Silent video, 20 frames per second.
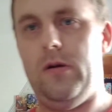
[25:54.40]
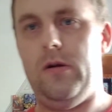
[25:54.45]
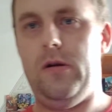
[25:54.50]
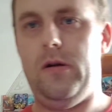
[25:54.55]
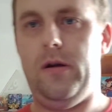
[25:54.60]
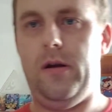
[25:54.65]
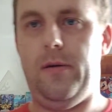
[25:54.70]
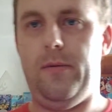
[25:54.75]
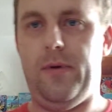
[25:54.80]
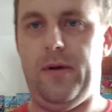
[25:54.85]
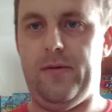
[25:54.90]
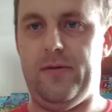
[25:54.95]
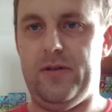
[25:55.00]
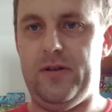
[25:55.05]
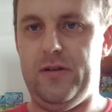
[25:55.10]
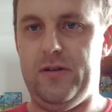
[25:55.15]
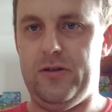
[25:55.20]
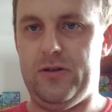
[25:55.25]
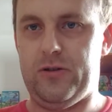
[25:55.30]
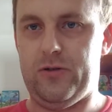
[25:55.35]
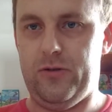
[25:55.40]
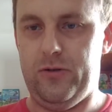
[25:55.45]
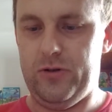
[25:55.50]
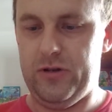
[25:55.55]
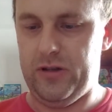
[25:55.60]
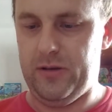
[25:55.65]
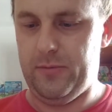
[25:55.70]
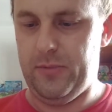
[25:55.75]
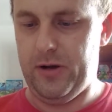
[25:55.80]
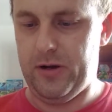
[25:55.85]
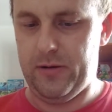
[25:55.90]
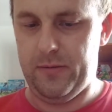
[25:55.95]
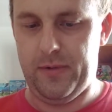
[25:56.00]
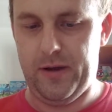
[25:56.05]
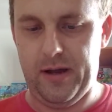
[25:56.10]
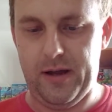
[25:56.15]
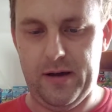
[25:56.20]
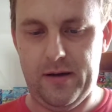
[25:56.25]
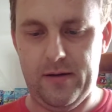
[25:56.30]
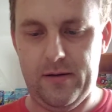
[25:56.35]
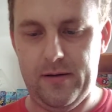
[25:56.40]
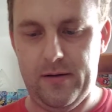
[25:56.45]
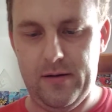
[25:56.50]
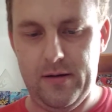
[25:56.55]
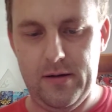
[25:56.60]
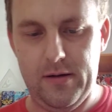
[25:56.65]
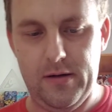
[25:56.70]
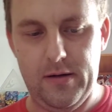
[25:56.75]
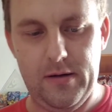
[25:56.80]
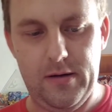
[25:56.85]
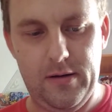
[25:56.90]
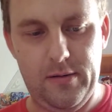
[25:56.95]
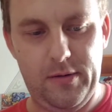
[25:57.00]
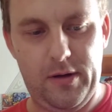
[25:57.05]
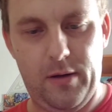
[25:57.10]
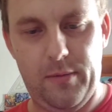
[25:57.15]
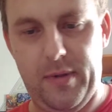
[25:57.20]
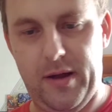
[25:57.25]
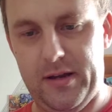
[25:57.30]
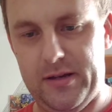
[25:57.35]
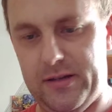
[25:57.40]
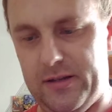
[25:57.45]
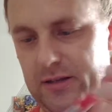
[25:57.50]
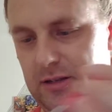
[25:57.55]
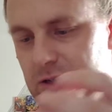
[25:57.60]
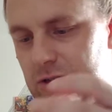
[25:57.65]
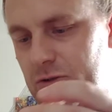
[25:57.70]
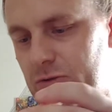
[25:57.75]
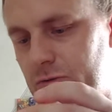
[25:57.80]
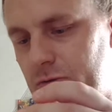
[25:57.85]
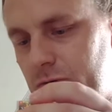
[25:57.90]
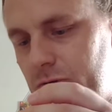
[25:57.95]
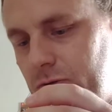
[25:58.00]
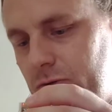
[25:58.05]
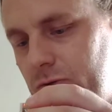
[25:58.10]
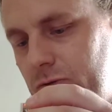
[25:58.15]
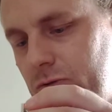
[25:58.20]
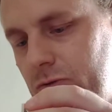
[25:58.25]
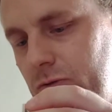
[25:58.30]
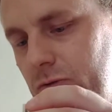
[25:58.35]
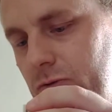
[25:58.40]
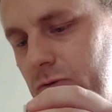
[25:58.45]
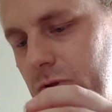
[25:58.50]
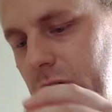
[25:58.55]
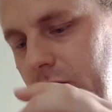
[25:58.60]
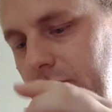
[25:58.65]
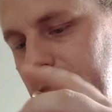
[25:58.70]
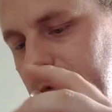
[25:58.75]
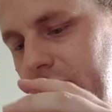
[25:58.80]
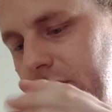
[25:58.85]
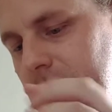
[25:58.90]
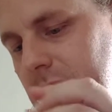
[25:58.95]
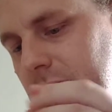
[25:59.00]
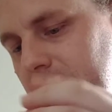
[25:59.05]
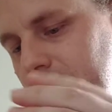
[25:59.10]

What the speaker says: And we have the screws on the bottom here. We'll go back to this screwdriver.